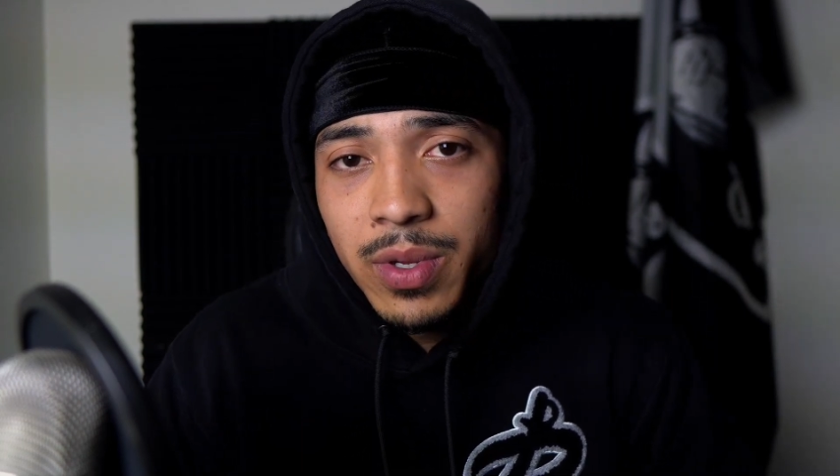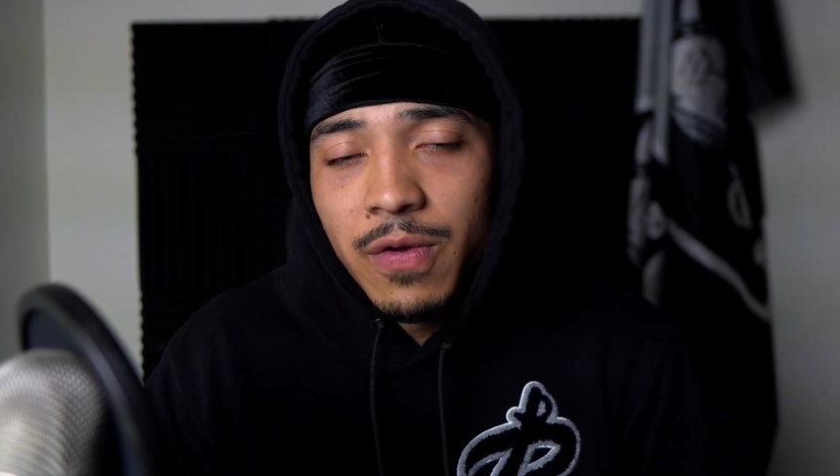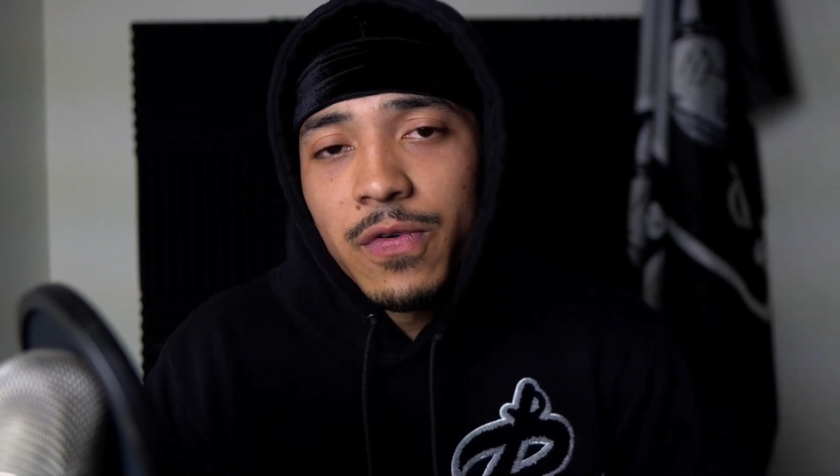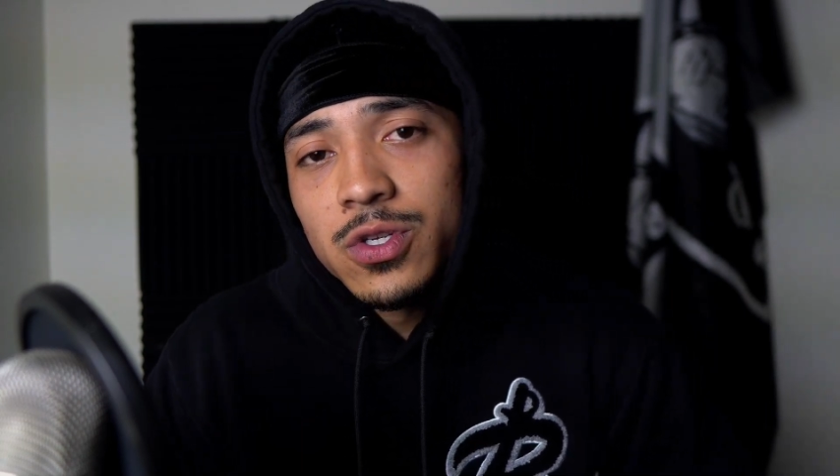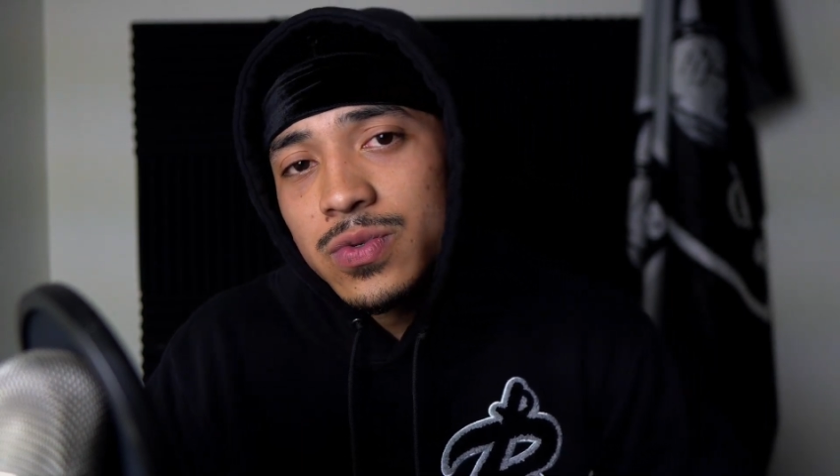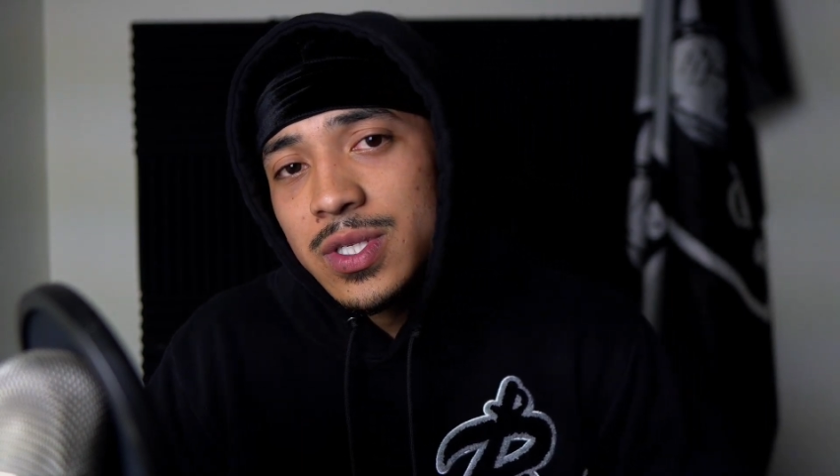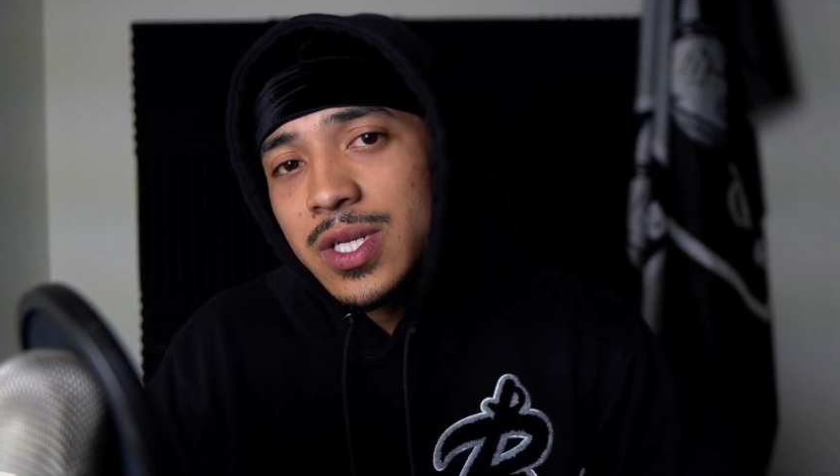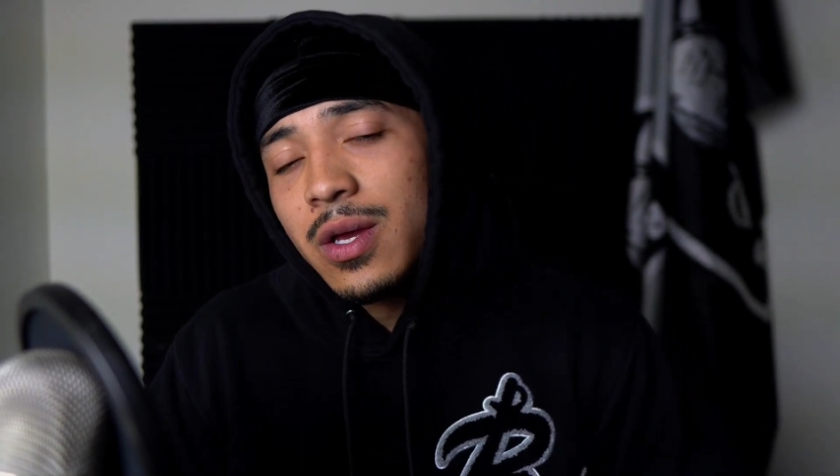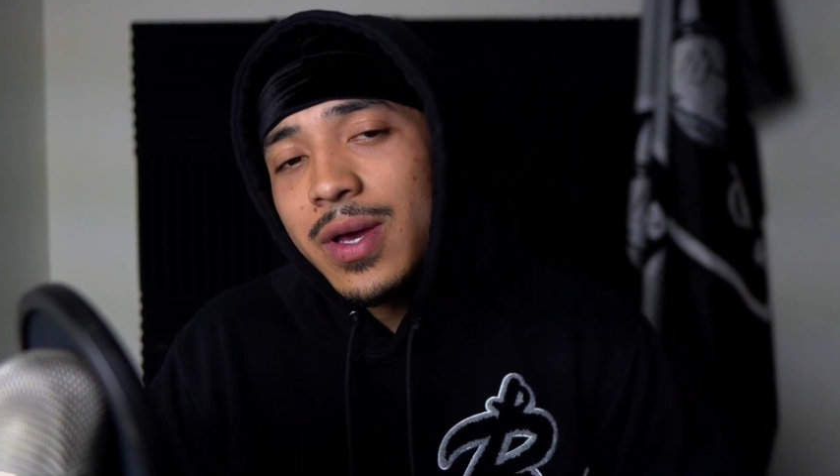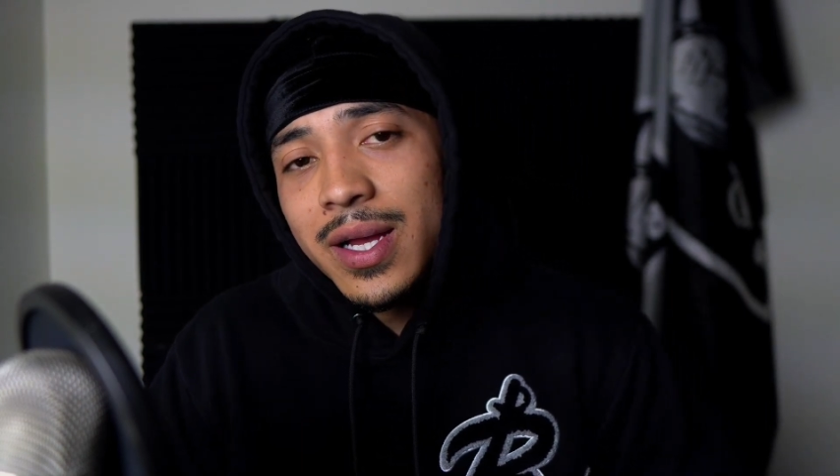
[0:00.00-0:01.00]
the first one to
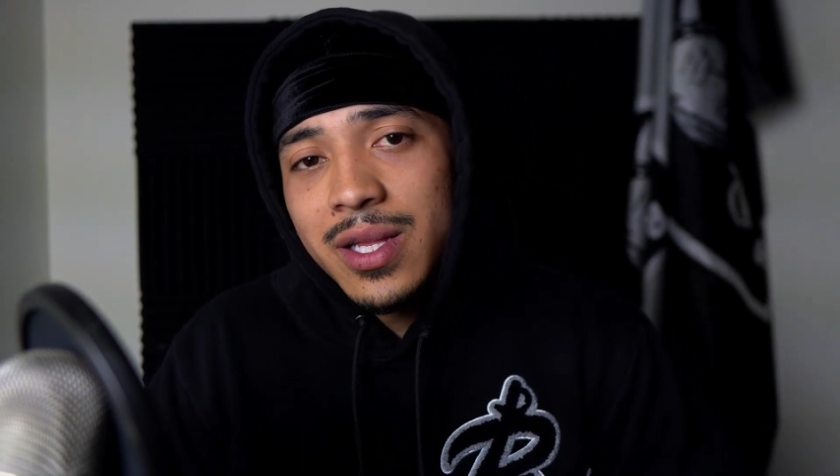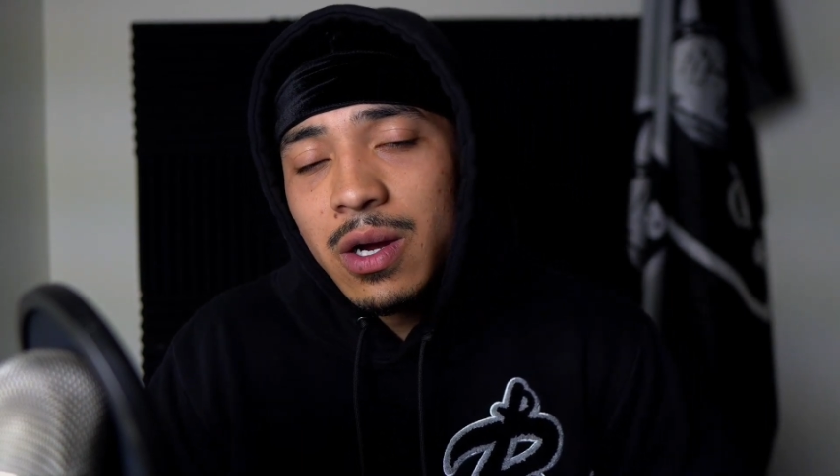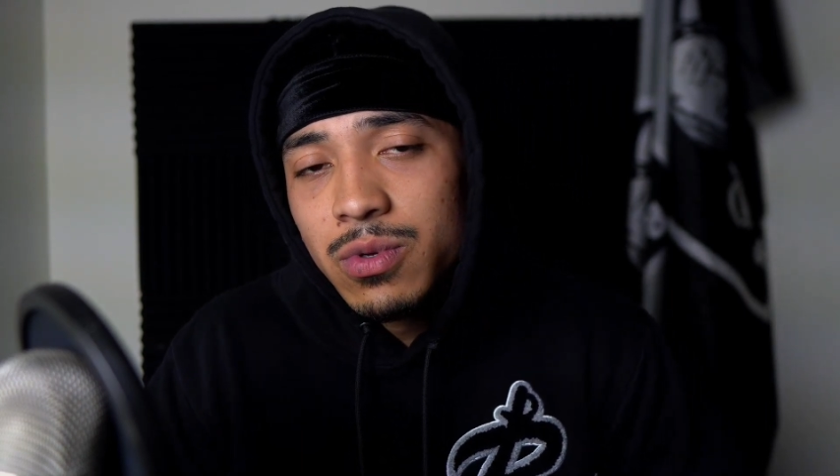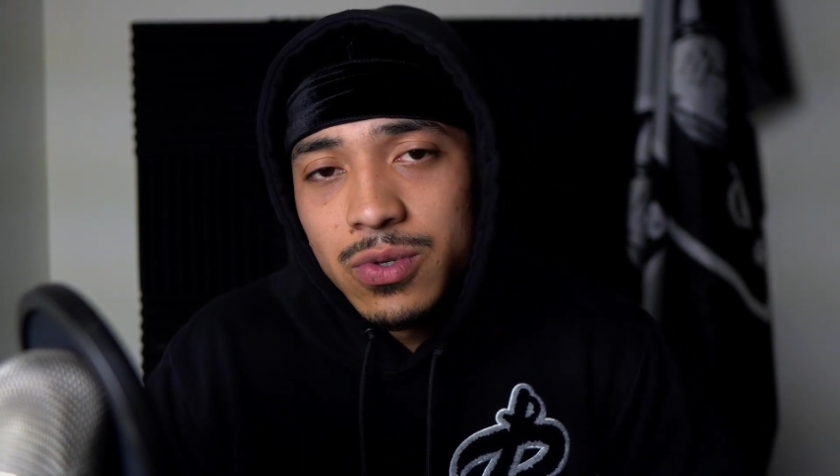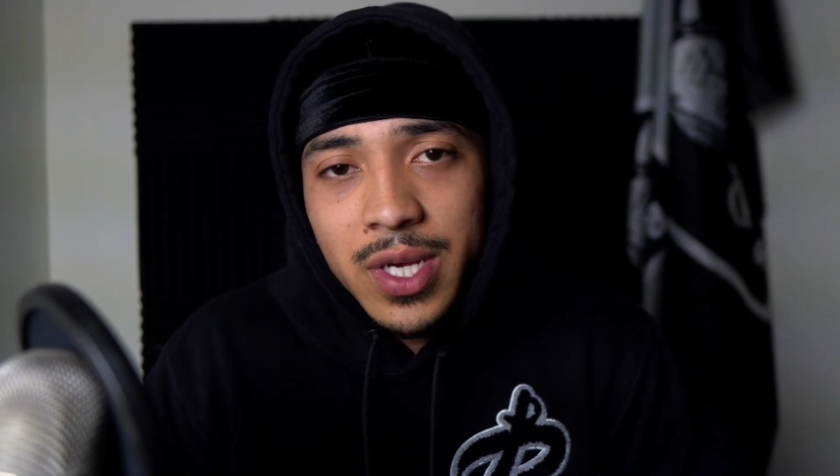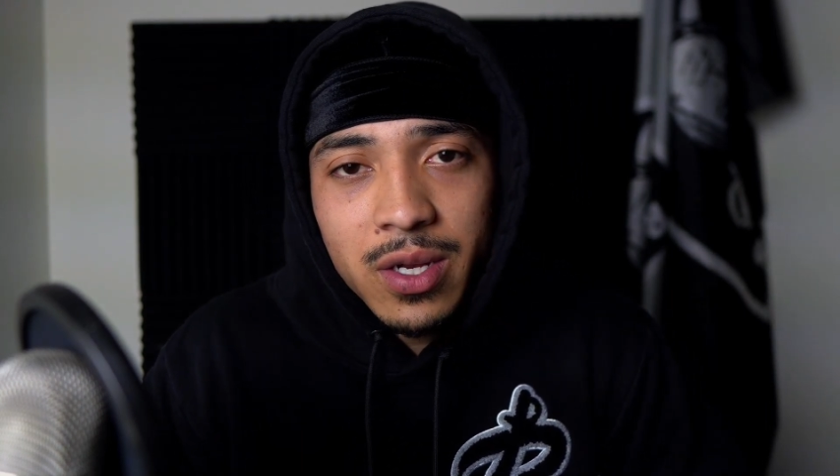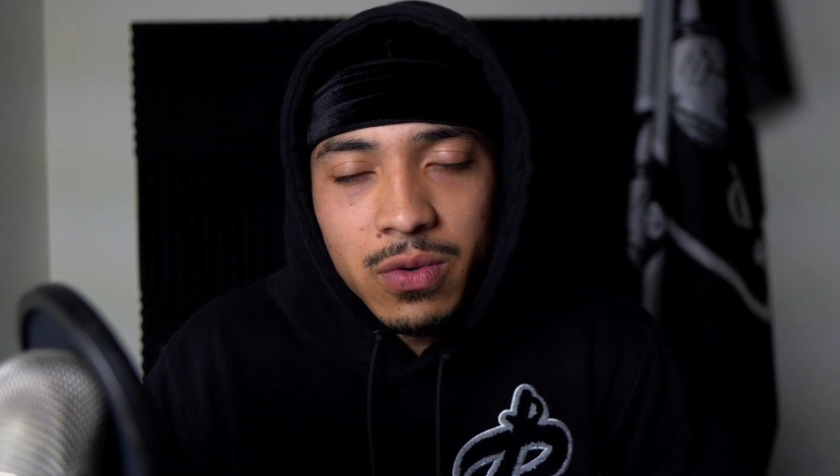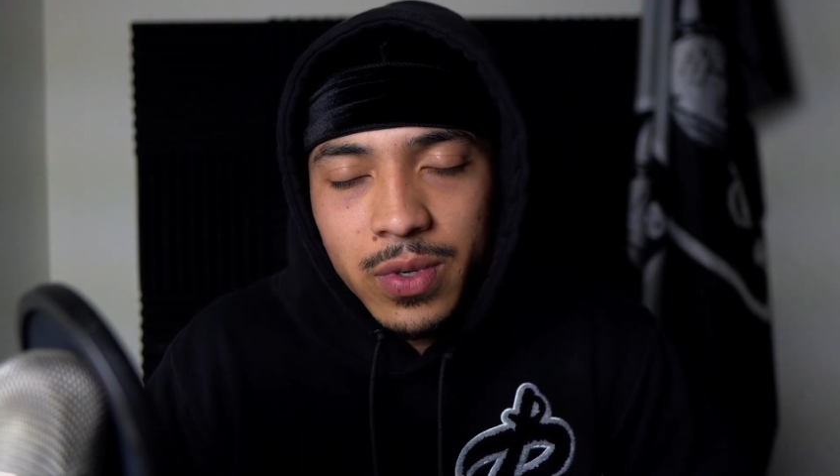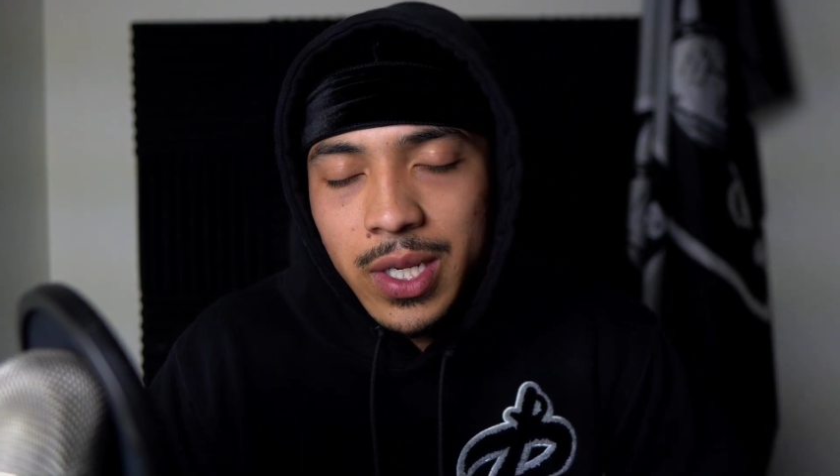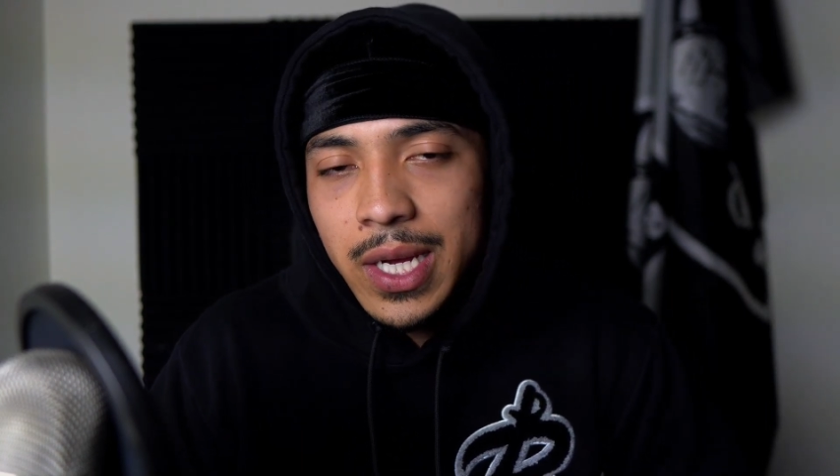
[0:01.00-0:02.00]
tell you, I thought we was out of the running.